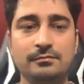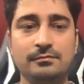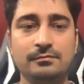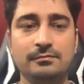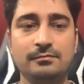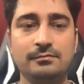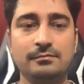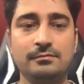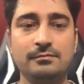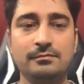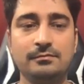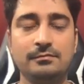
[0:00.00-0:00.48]

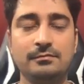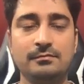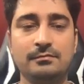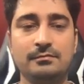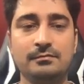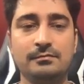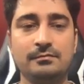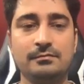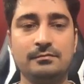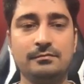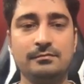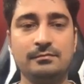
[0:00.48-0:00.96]

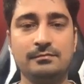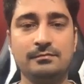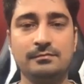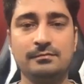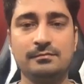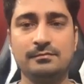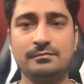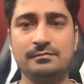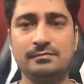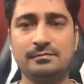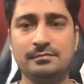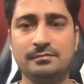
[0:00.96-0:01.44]

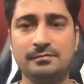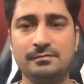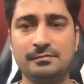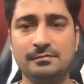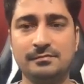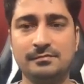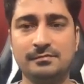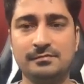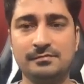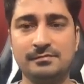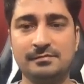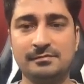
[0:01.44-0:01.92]

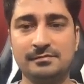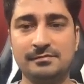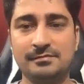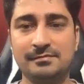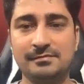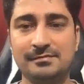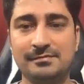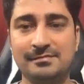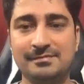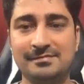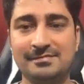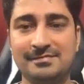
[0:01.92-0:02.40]

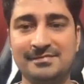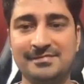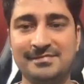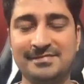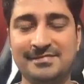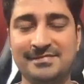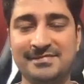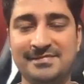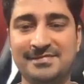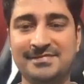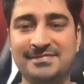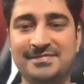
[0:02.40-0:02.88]

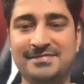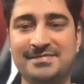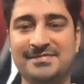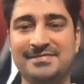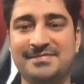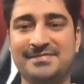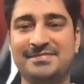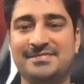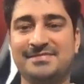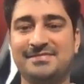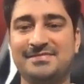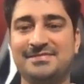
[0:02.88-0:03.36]

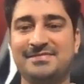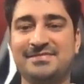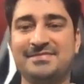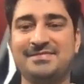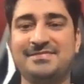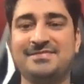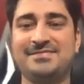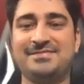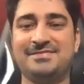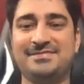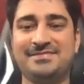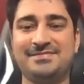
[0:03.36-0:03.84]

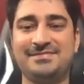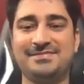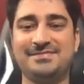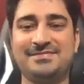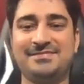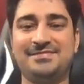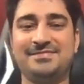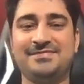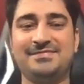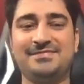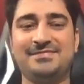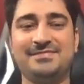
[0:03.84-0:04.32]

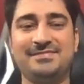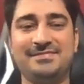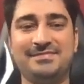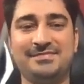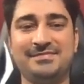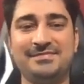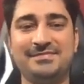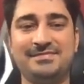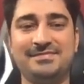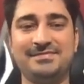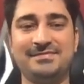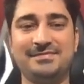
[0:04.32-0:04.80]

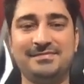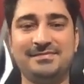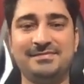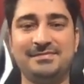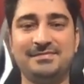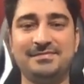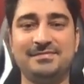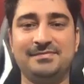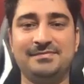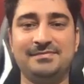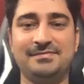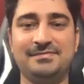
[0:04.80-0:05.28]

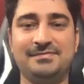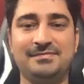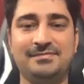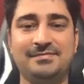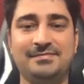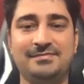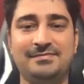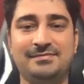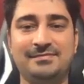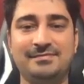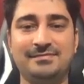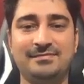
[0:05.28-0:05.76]

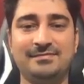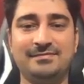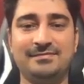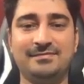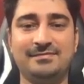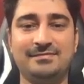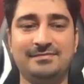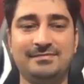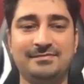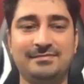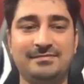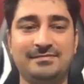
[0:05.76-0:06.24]

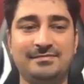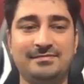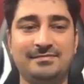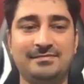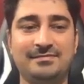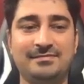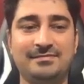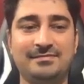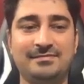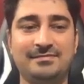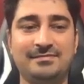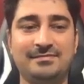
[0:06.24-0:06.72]

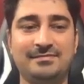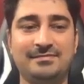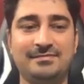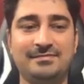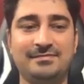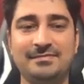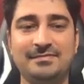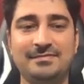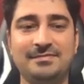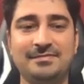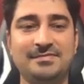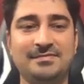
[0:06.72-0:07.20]

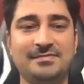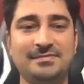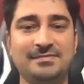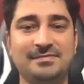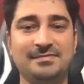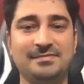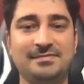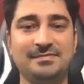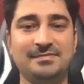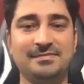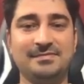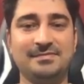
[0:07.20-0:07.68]

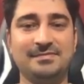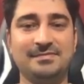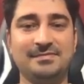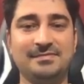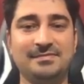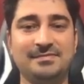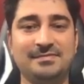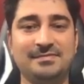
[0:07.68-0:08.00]
[no speech]